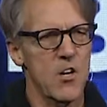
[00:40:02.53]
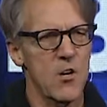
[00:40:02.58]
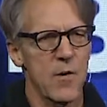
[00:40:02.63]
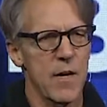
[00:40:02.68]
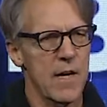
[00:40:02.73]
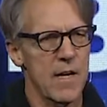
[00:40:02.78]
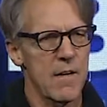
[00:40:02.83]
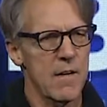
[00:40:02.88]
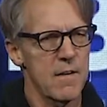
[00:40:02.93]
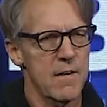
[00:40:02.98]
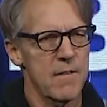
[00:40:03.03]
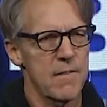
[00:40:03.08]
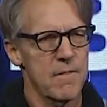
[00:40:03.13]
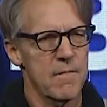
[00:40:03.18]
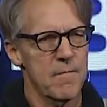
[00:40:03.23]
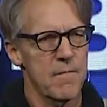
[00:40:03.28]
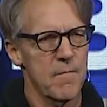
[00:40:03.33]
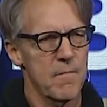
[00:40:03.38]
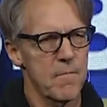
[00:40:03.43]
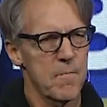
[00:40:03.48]
do it.
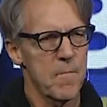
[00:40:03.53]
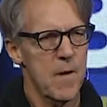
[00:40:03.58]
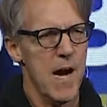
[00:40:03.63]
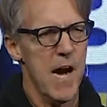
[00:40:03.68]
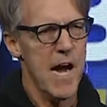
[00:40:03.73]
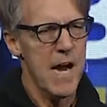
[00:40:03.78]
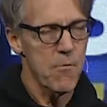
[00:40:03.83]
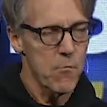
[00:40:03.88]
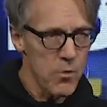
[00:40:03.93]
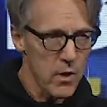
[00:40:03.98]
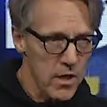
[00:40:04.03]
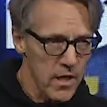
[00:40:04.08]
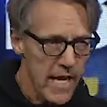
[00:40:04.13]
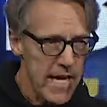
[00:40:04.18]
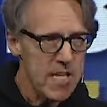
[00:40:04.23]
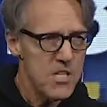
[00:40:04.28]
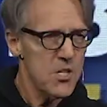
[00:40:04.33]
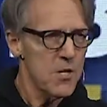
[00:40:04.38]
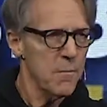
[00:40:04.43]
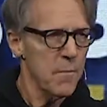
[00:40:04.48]
I
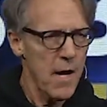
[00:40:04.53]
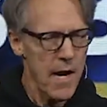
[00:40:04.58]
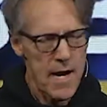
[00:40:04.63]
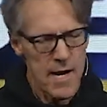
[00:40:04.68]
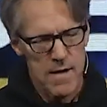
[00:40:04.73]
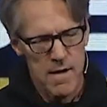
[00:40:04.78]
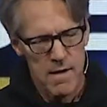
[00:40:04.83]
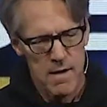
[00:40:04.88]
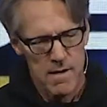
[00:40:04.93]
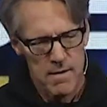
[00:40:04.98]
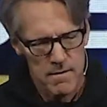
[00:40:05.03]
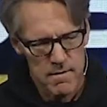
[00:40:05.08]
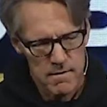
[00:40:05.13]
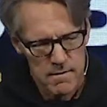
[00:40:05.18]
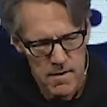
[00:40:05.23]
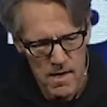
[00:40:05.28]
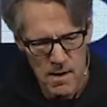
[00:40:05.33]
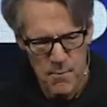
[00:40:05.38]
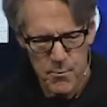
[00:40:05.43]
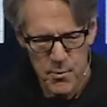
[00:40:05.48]
relate to my
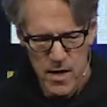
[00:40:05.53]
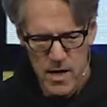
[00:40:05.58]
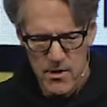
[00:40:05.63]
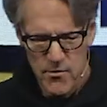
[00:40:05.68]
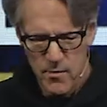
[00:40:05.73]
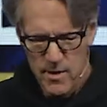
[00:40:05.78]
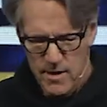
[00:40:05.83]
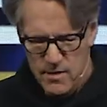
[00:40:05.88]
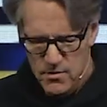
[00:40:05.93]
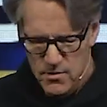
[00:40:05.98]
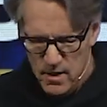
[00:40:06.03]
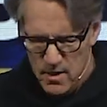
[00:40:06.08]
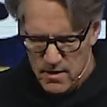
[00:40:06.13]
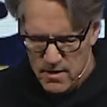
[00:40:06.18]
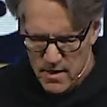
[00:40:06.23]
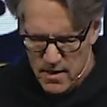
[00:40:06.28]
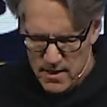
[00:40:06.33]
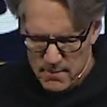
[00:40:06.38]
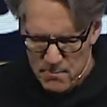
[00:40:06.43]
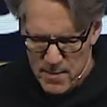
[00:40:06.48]
compadres
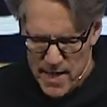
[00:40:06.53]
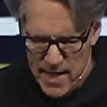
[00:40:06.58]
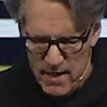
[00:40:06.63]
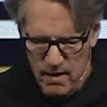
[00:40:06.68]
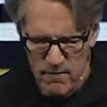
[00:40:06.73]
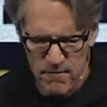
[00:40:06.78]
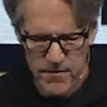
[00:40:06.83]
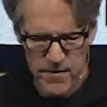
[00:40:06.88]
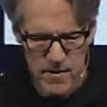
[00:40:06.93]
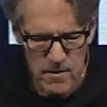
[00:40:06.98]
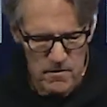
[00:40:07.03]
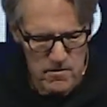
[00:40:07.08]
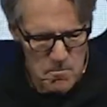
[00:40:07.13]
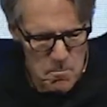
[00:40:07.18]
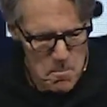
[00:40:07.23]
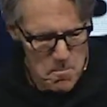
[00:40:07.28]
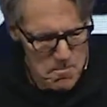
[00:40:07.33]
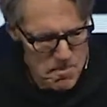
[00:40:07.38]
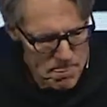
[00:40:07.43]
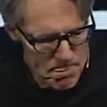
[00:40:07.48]
on the battlefield.
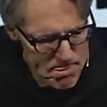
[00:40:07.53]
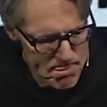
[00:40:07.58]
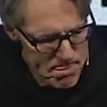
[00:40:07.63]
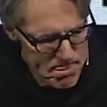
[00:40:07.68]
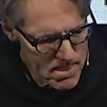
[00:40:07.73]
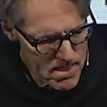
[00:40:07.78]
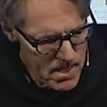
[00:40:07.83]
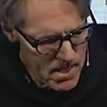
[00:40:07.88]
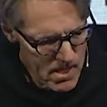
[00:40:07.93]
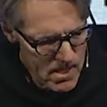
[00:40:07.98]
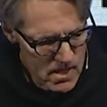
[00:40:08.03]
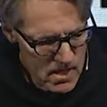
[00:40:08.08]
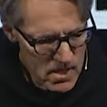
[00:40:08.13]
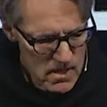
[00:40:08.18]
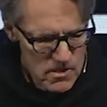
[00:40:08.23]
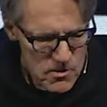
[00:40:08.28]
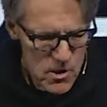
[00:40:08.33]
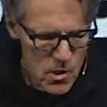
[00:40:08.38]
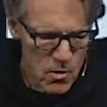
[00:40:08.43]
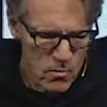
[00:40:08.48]

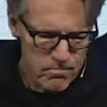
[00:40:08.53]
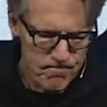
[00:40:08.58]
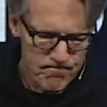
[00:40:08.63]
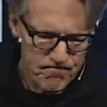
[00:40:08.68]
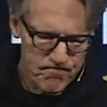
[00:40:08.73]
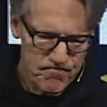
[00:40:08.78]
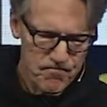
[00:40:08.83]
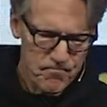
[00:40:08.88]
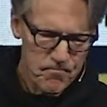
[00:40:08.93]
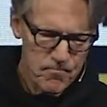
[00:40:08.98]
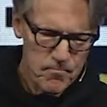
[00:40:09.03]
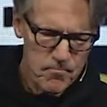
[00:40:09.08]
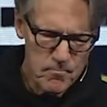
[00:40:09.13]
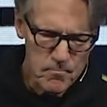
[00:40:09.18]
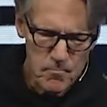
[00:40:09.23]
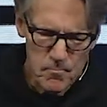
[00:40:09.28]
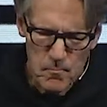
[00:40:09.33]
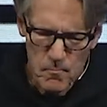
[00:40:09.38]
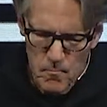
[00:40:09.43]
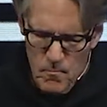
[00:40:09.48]
So
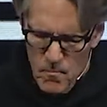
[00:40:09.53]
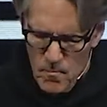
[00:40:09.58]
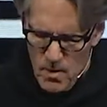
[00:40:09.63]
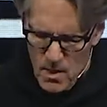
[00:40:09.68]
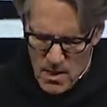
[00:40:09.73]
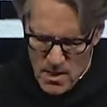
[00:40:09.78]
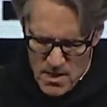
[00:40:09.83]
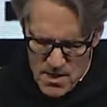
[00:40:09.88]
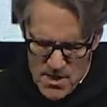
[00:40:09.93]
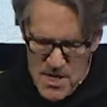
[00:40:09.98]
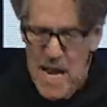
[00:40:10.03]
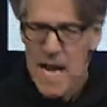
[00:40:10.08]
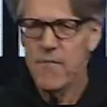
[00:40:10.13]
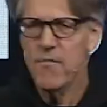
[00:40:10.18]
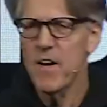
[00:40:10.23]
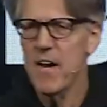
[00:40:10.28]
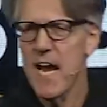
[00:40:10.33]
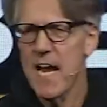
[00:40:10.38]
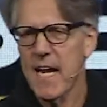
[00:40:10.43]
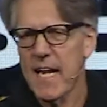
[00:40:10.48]

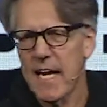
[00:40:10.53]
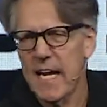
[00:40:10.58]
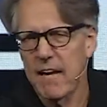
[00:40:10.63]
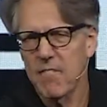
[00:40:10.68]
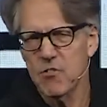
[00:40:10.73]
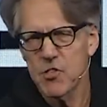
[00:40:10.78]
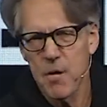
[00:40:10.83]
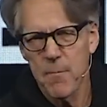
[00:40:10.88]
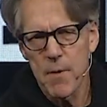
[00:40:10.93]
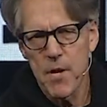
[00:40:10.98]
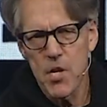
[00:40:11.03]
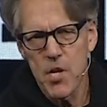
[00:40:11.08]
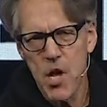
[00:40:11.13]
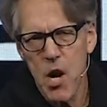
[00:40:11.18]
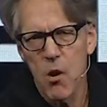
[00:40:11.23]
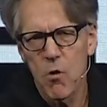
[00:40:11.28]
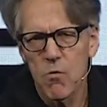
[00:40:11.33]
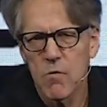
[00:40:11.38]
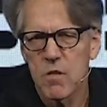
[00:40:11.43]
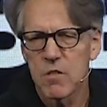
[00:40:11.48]
David gives him a
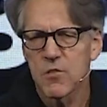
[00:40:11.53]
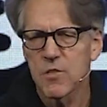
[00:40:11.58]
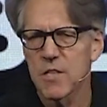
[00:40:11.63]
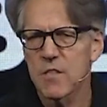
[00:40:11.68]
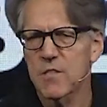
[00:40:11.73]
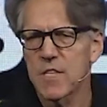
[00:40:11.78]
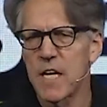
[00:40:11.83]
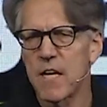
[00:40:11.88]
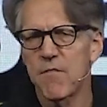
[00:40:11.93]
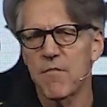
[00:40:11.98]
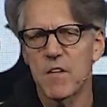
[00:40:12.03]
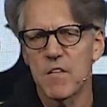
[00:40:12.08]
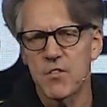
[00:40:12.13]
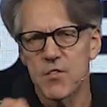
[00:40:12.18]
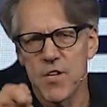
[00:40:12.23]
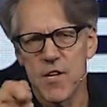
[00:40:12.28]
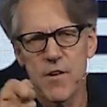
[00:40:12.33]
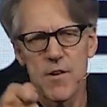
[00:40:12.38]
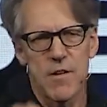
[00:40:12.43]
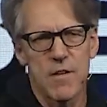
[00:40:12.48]
note and says, give this
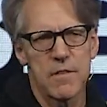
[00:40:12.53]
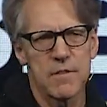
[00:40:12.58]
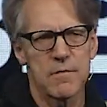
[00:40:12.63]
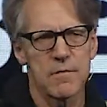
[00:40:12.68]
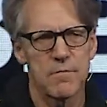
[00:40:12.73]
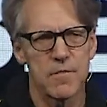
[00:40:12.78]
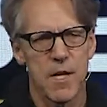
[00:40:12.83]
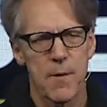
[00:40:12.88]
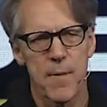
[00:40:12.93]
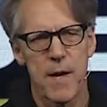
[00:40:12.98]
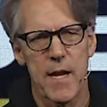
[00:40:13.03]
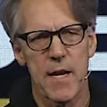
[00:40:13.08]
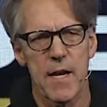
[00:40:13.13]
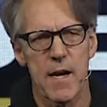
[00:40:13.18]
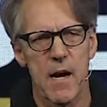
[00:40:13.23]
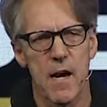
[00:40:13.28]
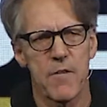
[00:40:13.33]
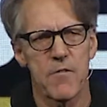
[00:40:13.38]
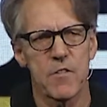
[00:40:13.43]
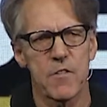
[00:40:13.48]
to your
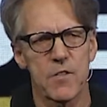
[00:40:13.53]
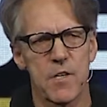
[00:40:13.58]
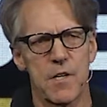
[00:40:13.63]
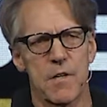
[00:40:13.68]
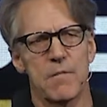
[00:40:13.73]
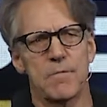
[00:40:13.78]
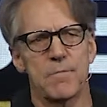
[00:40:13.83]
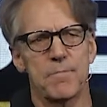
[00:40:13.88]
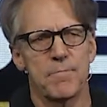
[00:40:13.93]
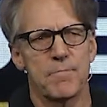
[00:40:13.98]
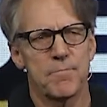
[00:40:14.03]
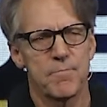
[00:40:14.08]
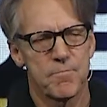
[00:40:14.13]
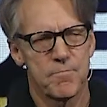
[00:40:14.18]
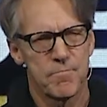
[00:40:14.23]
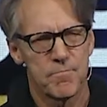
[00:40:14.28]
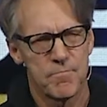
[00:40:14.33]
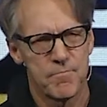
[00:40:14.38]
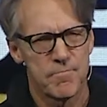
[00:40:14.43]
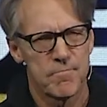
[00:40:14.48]
commanding officer,
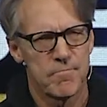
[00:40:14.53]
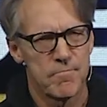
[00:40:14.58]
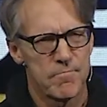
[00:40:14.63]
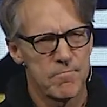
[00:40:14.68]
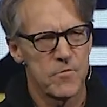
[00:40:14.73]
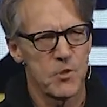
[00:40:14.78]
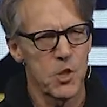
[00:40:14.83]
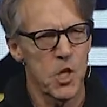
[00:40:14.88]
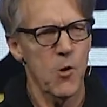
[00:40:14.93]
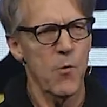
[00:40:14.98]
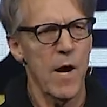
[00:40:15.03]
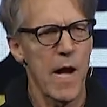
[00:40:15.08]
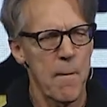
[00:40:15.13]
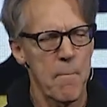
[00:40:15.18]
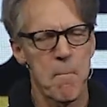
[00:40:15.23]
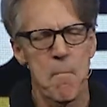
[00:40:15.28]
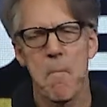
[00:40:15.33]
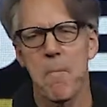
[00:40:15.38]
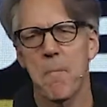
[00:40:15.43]
Joab.